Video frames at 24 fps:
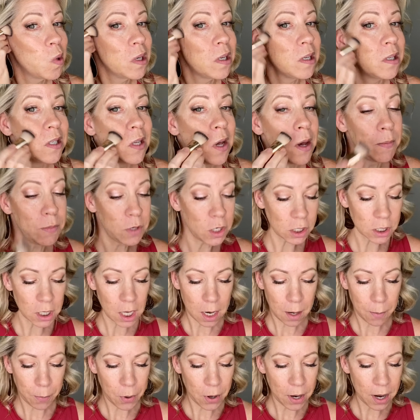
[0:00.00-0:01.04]
So I'm just gonna
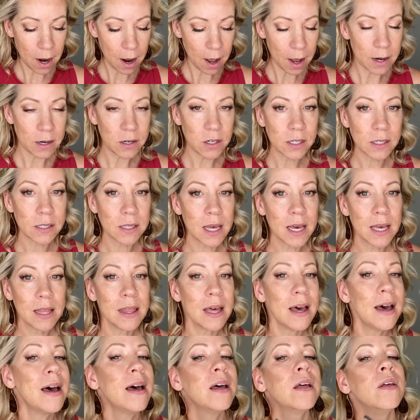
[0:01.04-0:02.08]
put it on just like
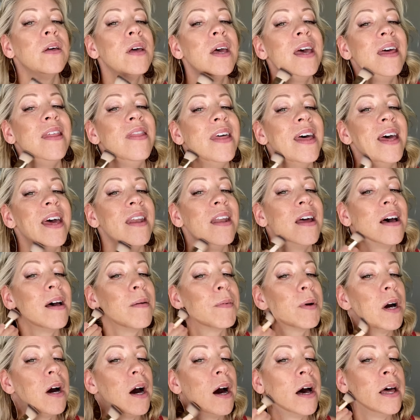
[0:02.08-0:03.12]
that. And then I'm
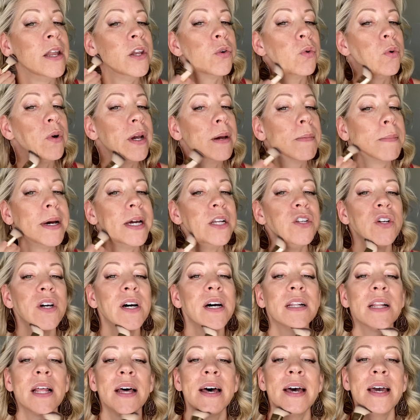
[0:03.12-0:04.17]
contouring my
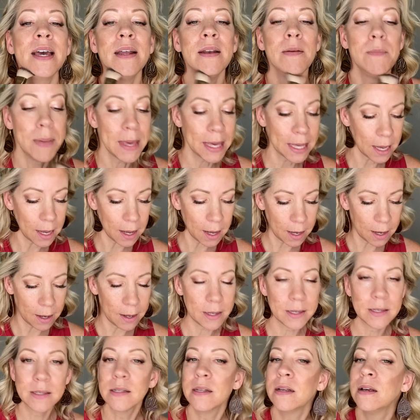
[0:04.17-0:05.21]
jawline
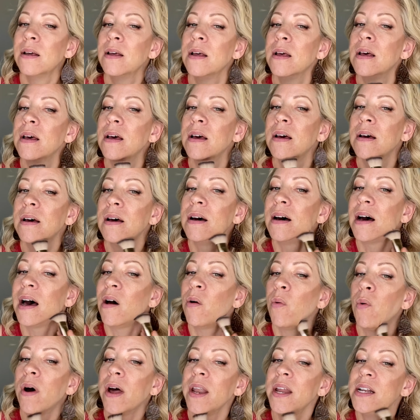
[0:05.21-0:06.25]
because I
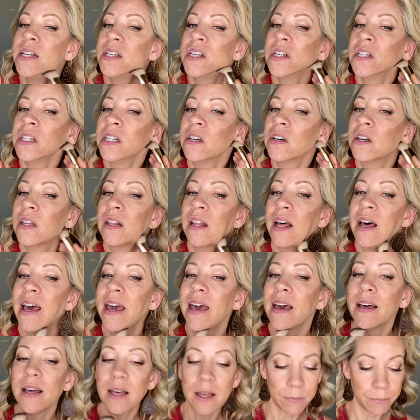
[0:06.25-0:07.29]
want it to look
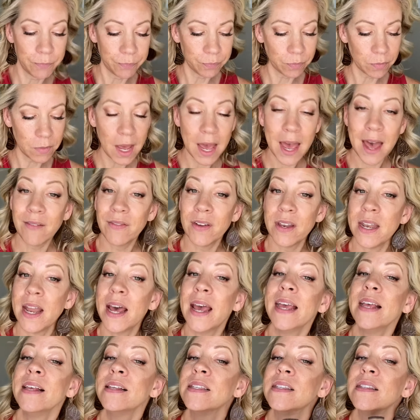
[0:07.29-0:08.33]
like I have a
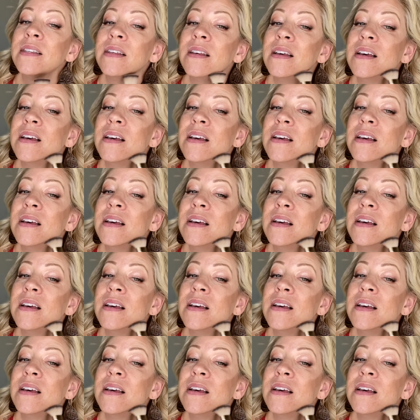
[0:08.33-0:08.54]
nice